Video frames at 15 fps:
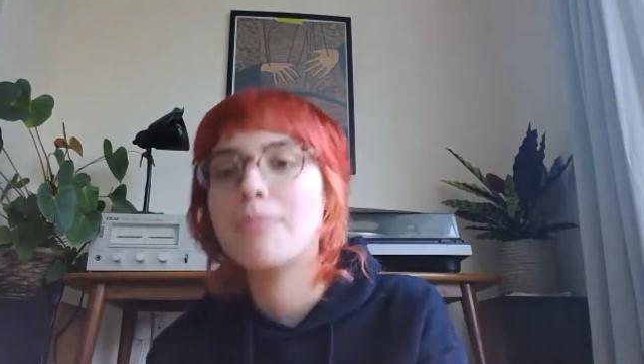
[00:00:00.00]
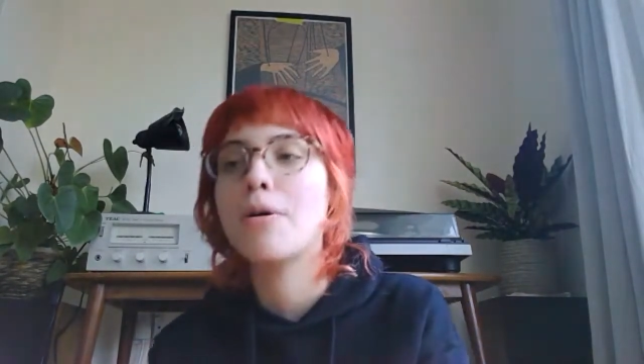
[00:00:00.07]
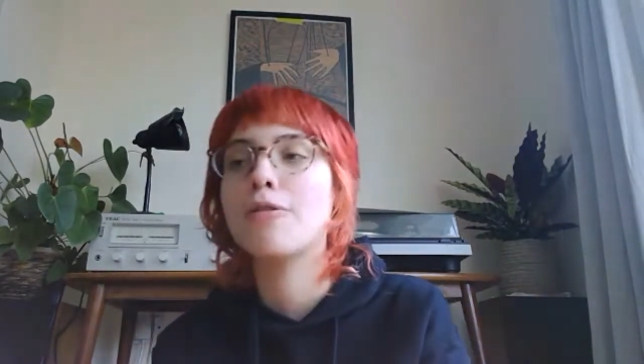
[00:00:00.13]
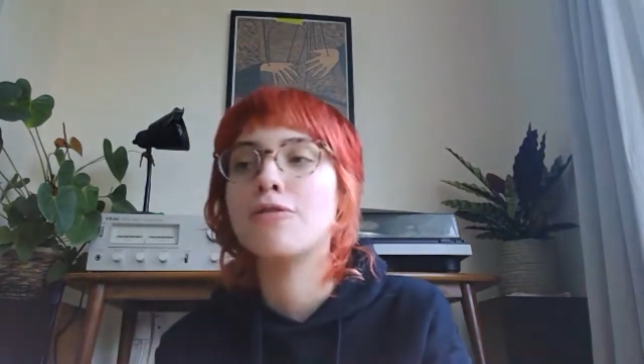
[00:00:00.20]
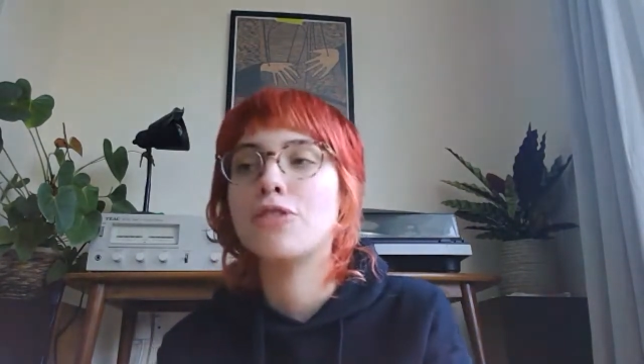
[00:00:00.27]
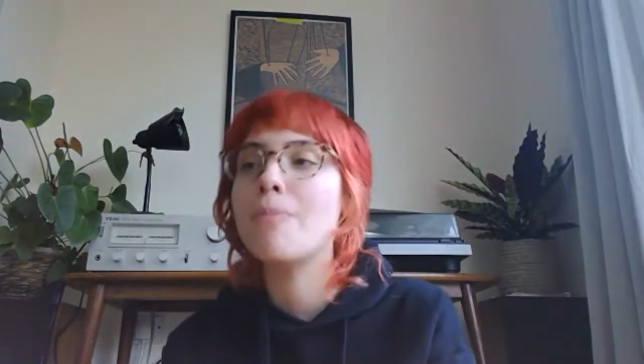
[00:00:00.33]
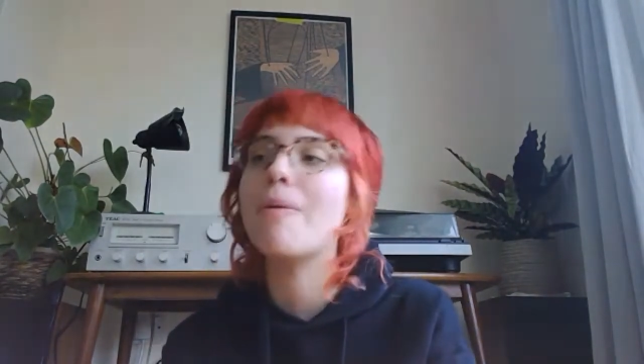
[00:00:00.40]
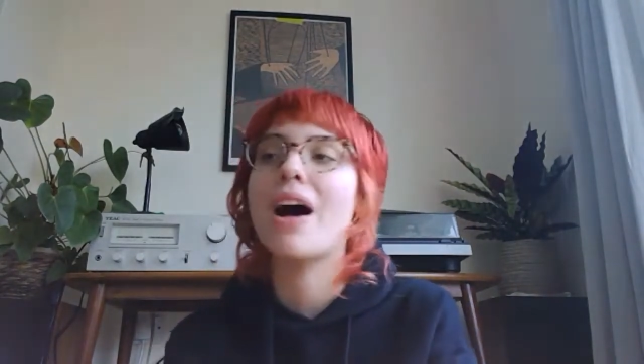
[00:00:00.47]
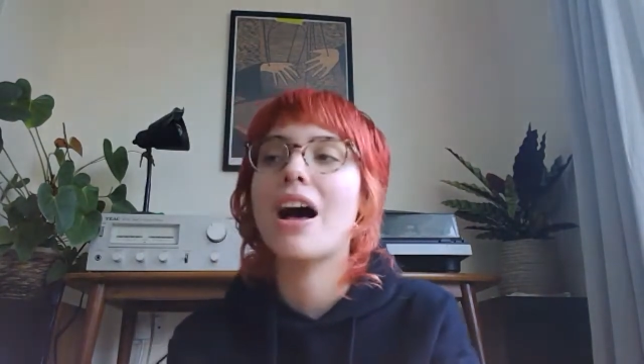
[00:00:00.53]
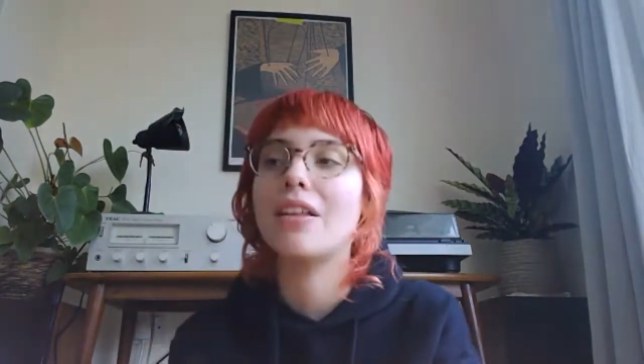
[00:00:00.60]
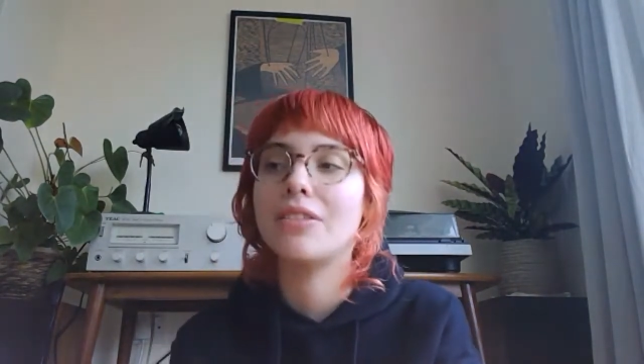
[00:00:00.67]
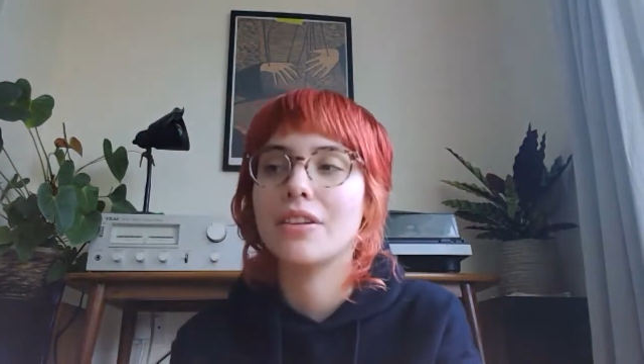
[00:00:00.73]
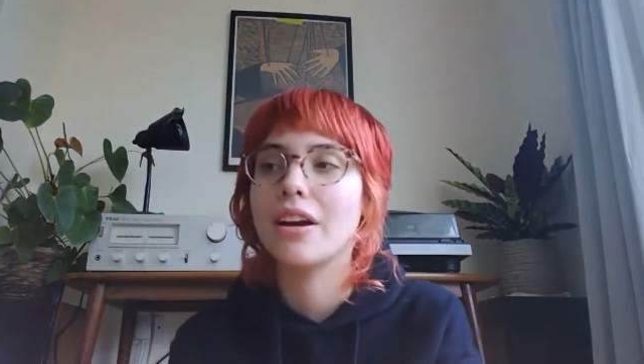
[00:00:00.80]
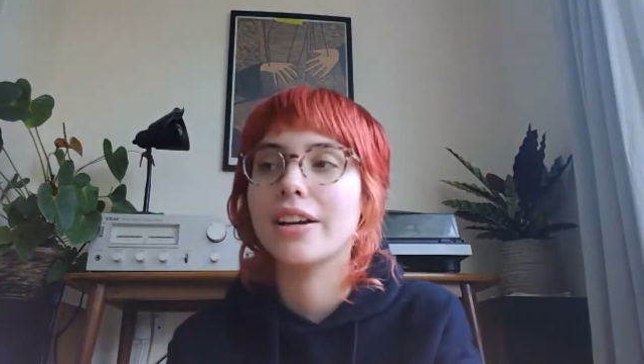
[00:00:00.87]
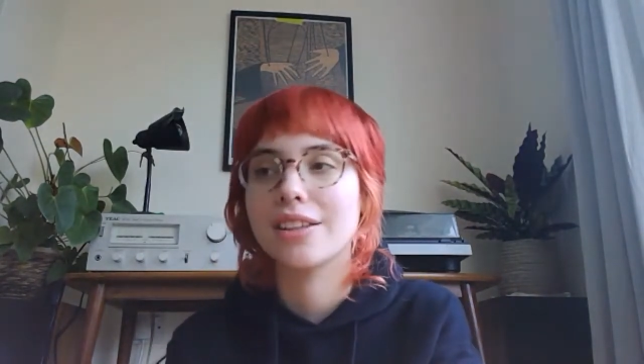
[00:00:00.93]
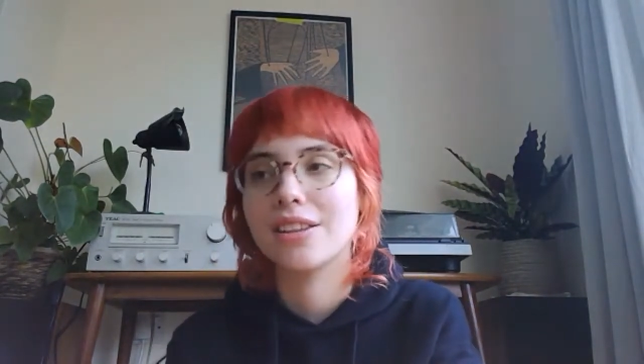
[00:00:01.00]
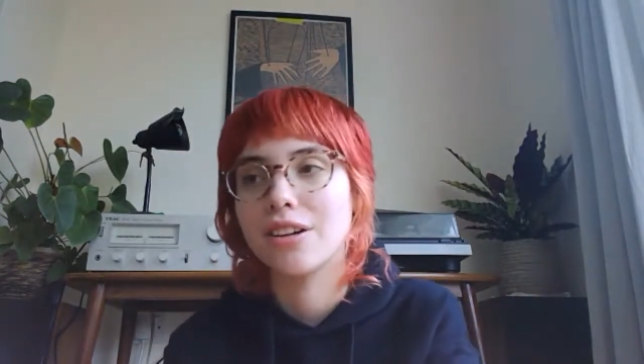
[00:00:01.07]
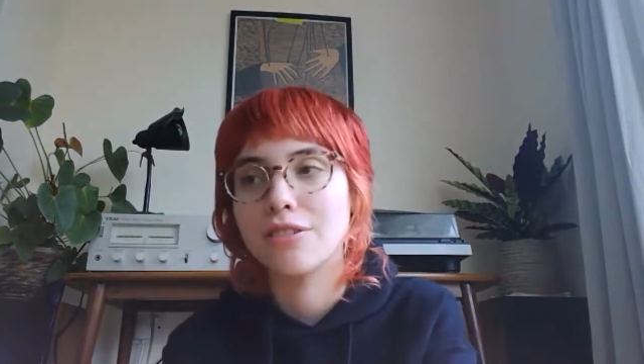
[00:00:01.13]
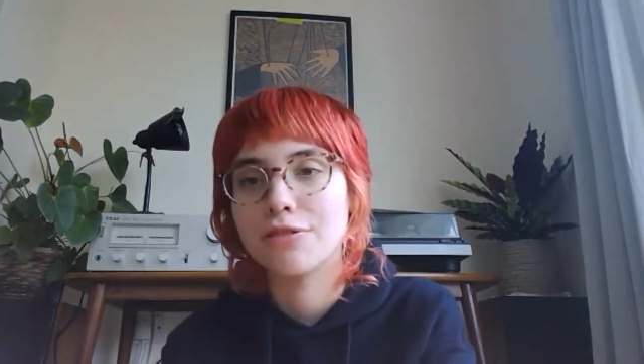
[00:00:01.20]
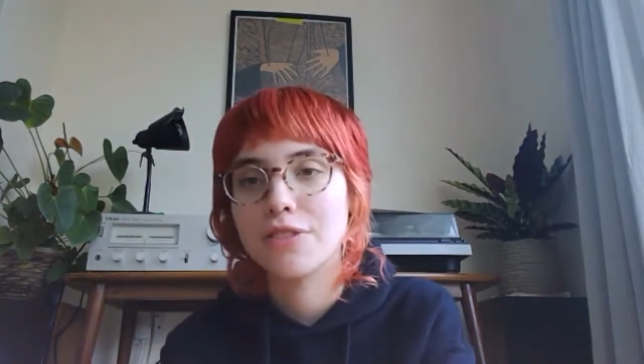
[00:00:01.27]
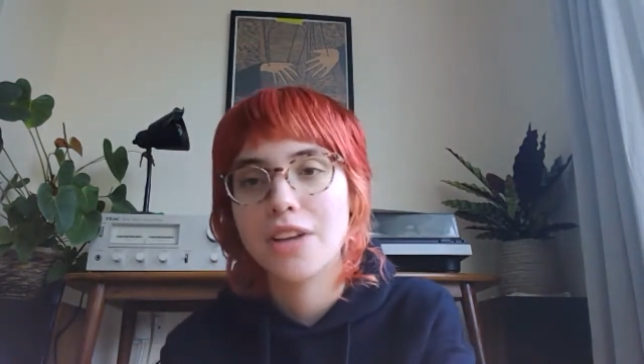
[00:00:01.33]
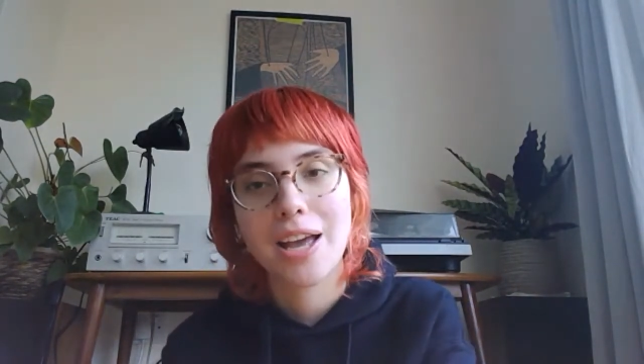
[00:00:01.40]
of the band kind
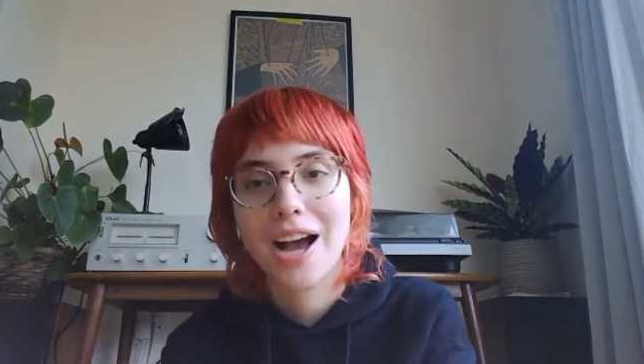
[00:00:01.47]
of